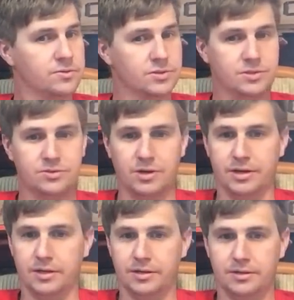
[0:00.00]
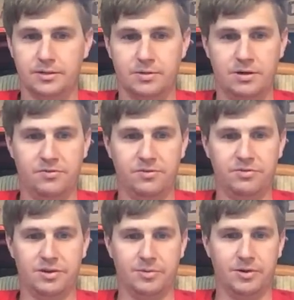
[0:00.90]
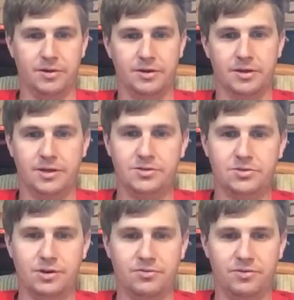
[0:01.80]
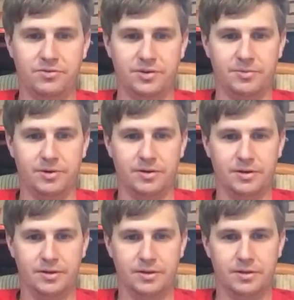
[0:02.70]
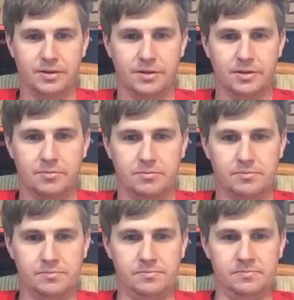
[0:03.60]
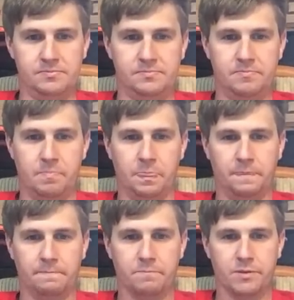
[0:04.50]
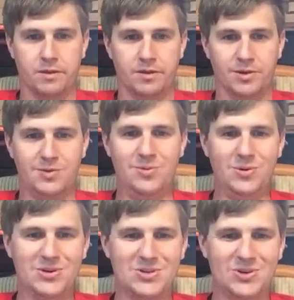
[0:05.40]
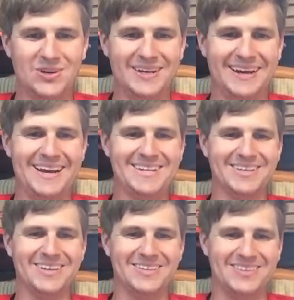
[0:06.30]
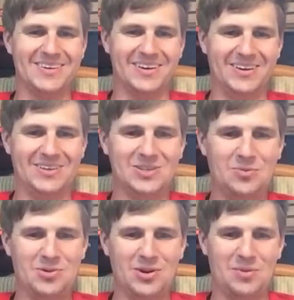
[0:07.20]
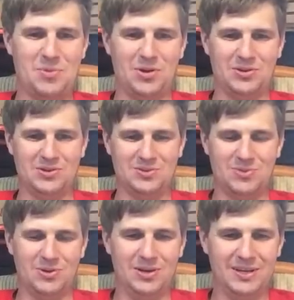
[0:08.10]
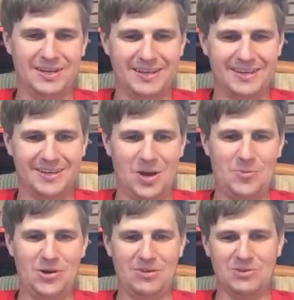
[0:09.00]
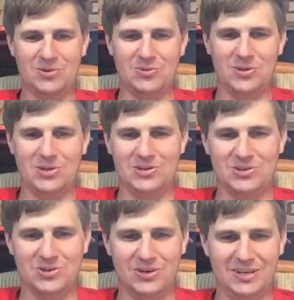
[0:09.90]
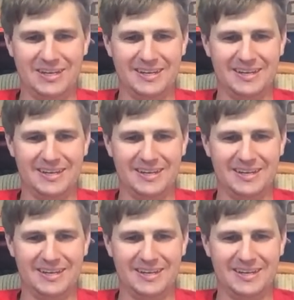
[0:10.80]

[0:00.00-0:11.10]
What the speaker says: She's ready for the summer. Kids are ready for the summer. Good morning, Joy. Hey, it's good to see you on here. I was hoping you'd hop on here this morning. Hope you're having a good weekend, Joy.